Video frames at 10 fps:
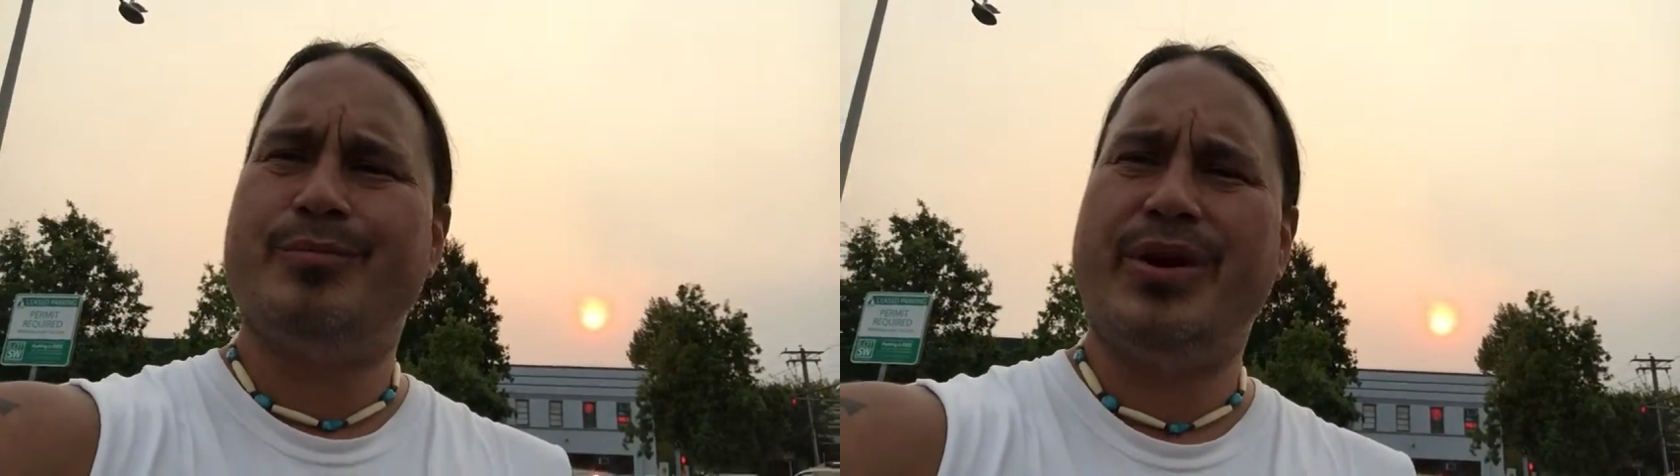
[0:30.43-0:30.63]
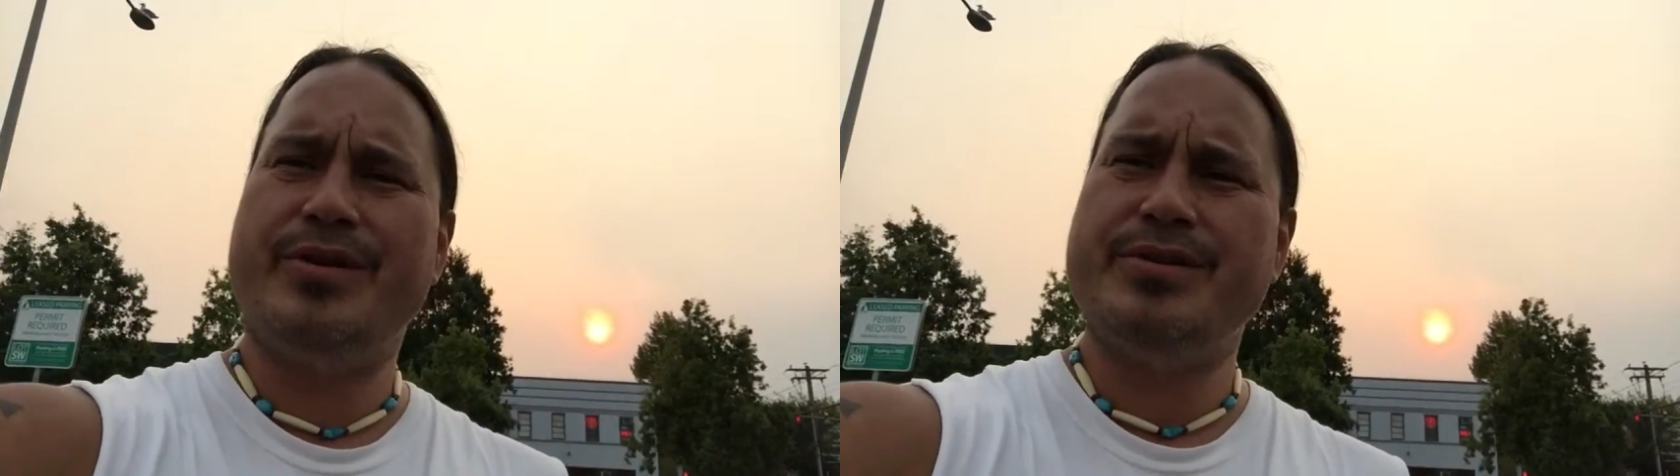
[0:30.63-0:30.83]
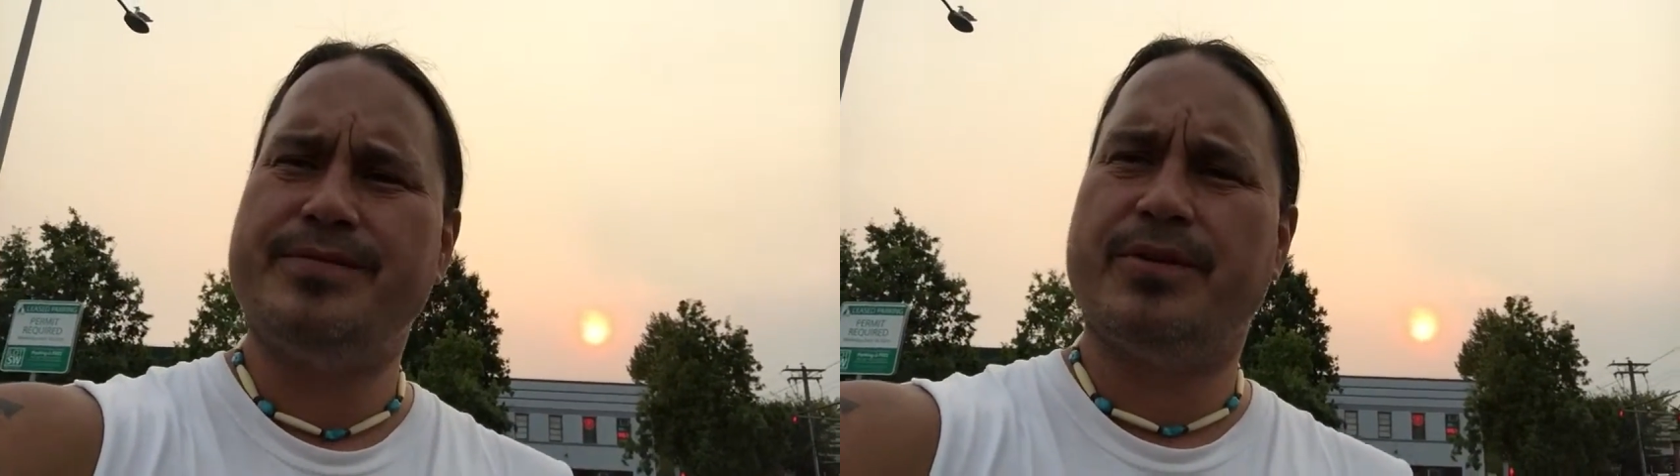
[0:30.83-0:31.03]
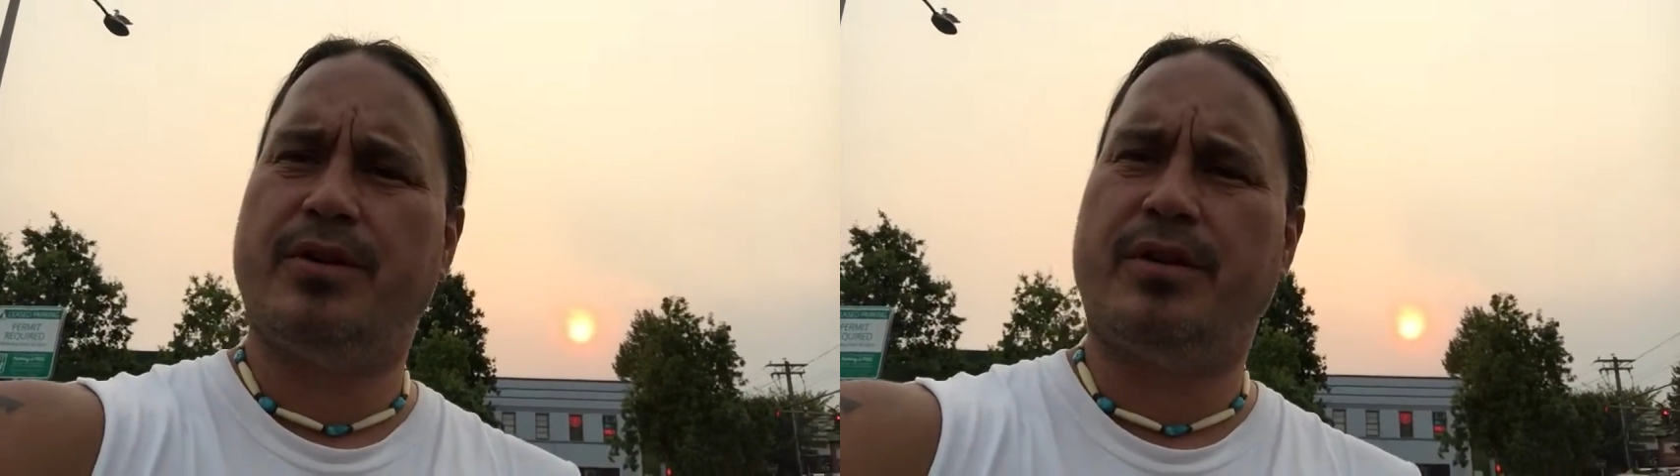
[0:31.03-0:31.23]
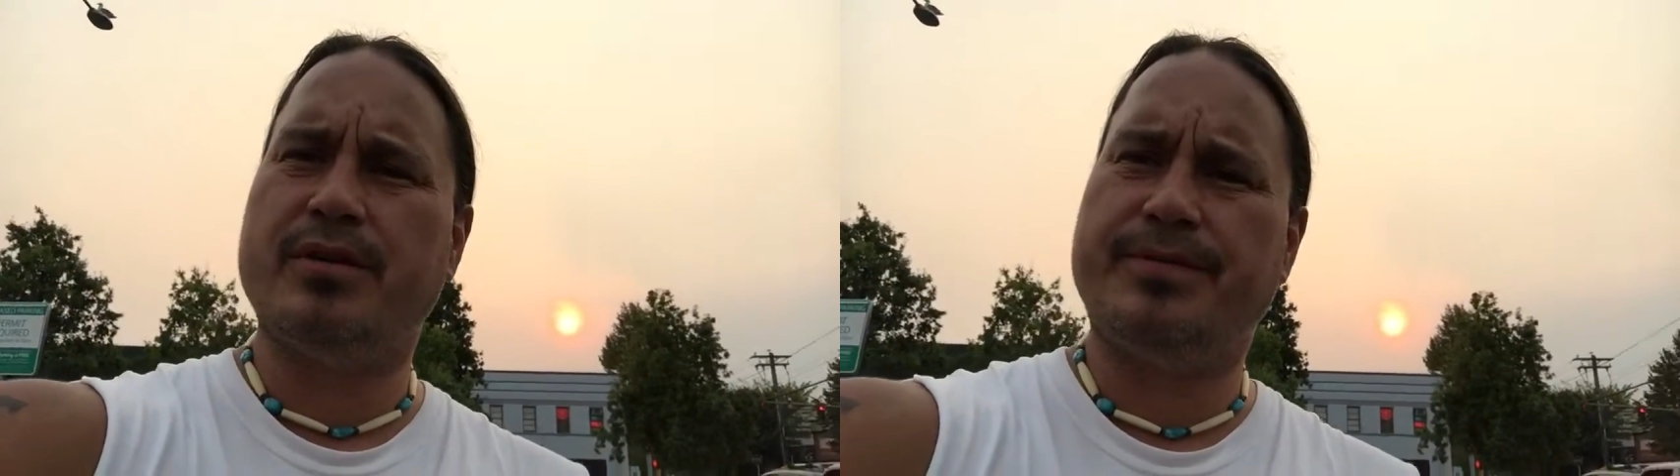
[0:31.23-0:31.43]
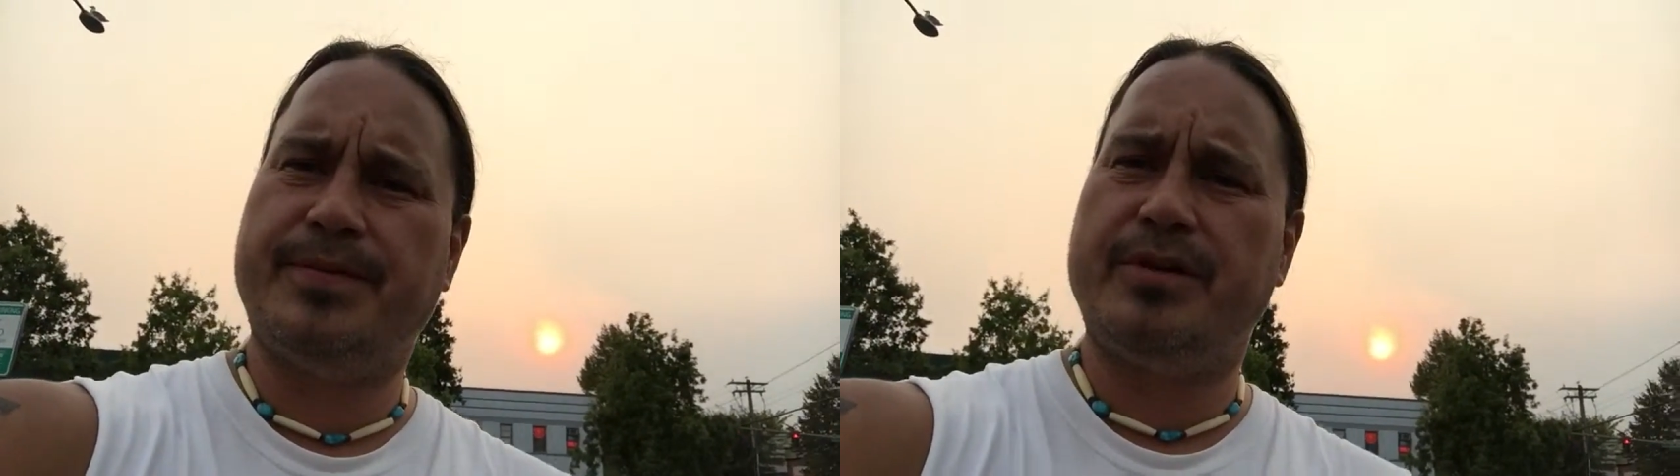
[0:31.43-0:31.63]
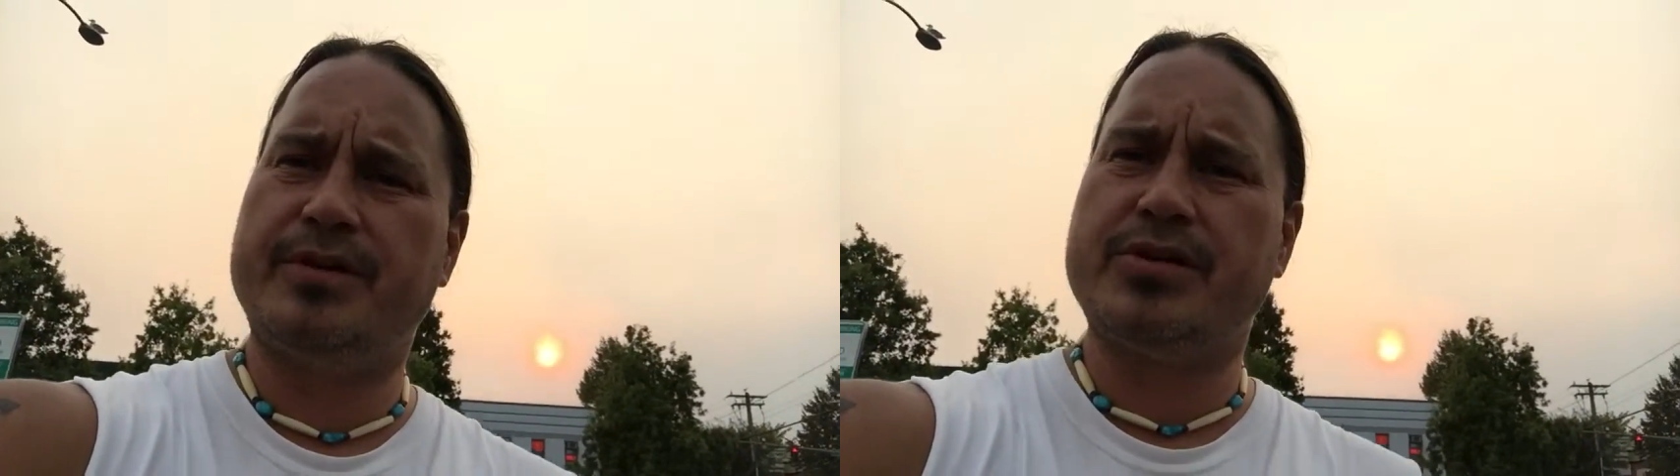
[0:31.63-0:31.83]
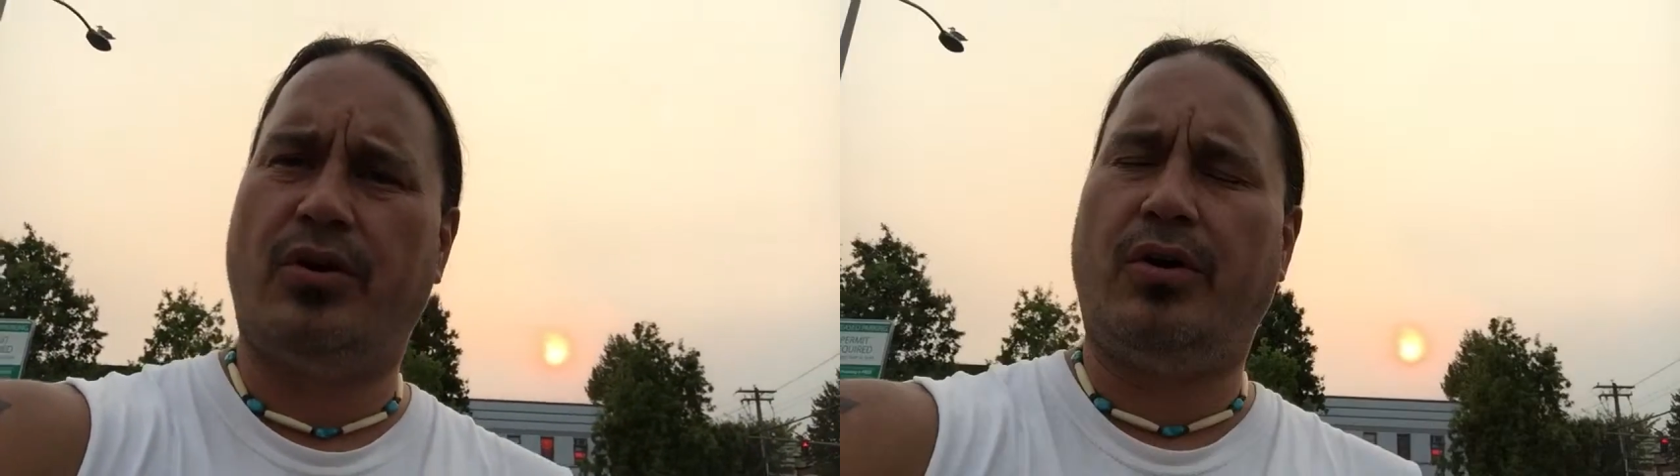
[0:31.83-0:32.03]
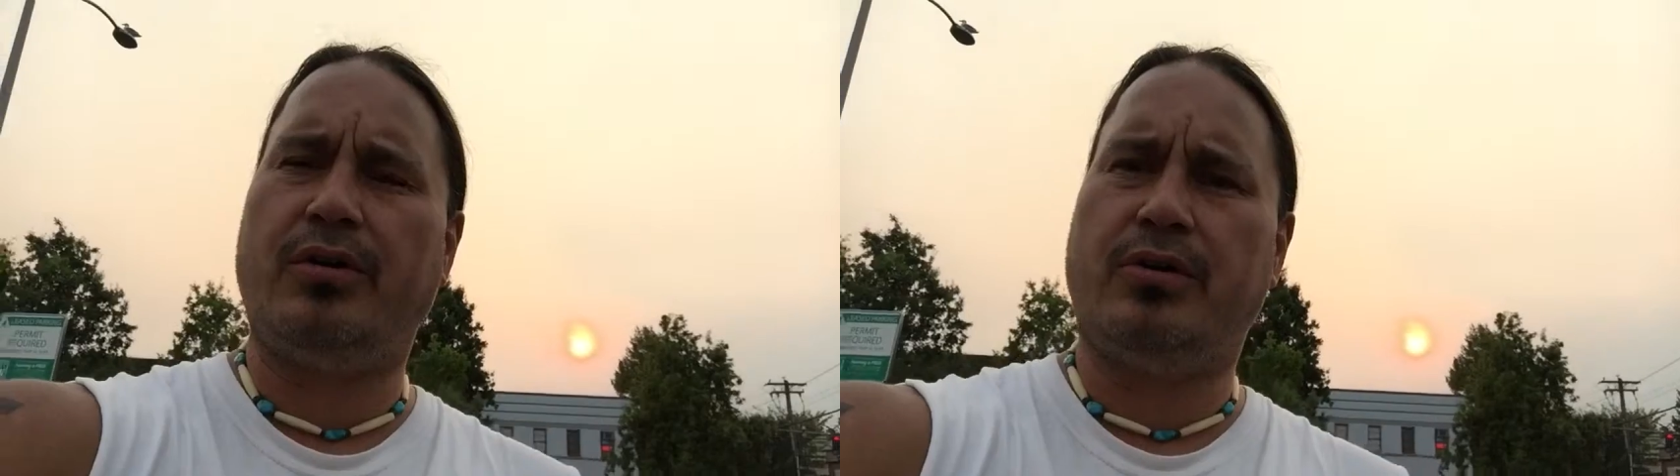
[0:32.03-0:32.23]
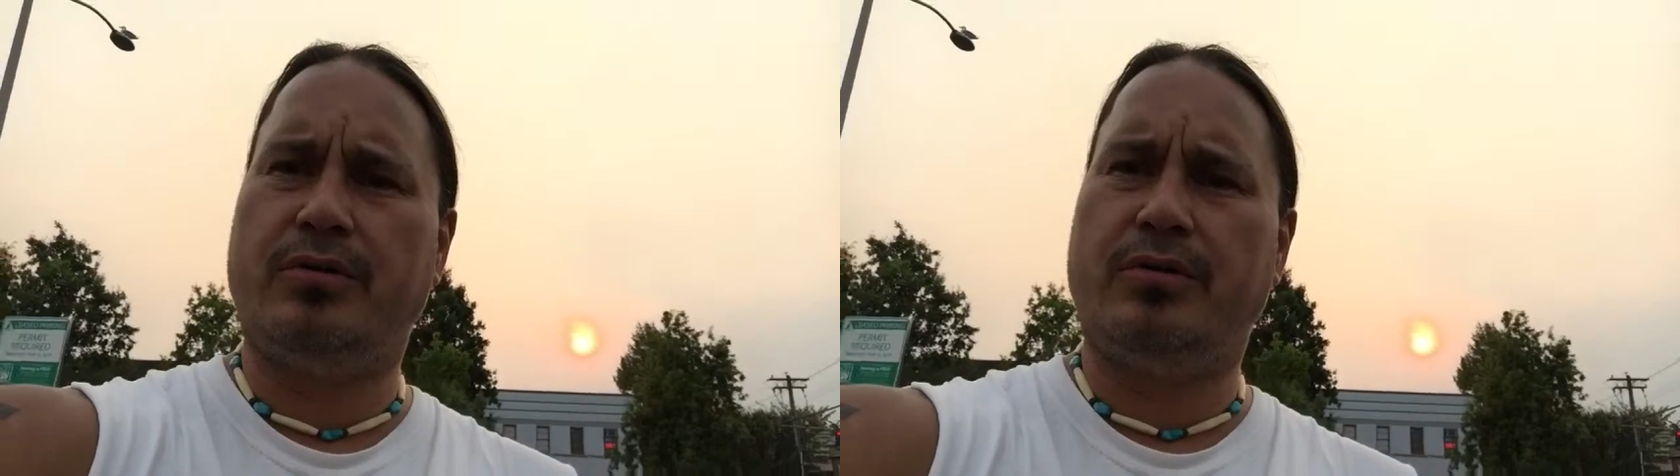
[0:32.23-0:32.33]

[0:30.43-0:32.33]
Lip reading: Prayers for all the folks all